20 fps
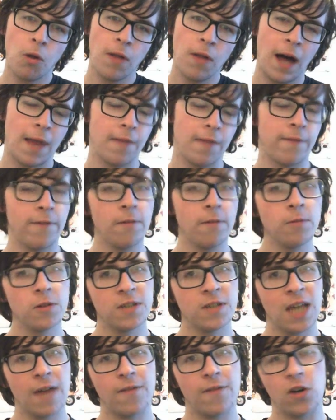lie, the film
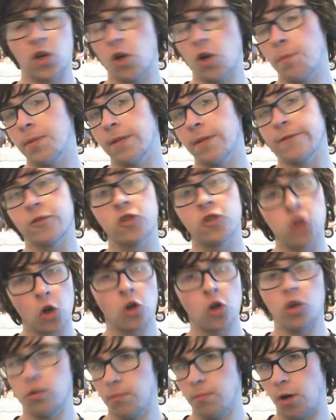does have a couple of
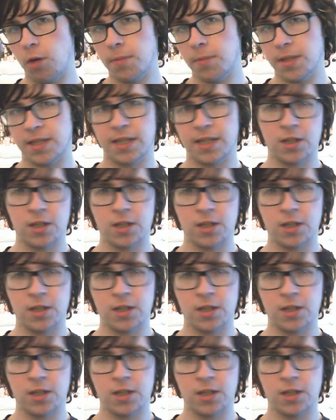chuckle moments,